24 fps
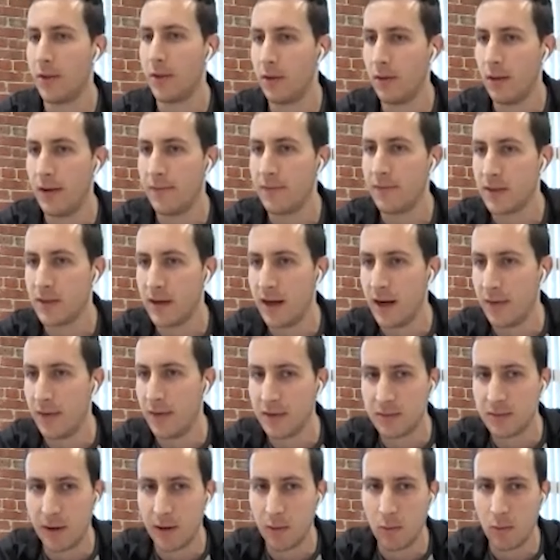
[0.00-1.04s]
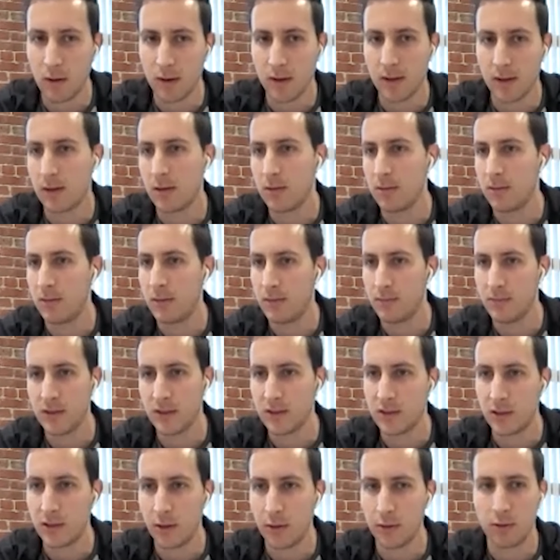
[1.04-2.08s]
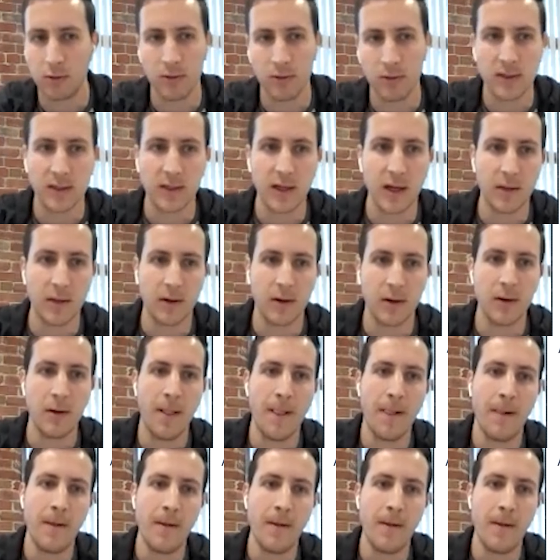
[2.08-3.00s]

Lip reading: on the left on how this might work, just to go through it together,